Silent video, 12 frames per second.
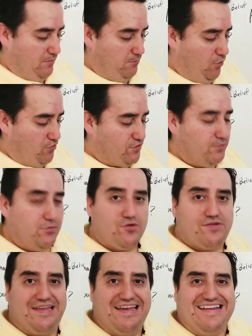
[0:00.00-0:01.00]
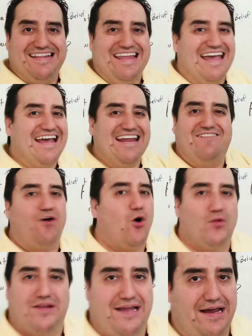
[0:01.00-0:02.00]
Most of us think negative
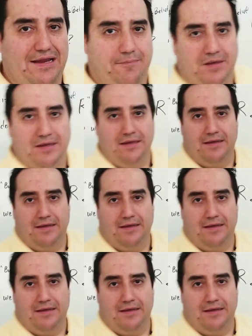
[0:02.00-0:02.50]
all the time.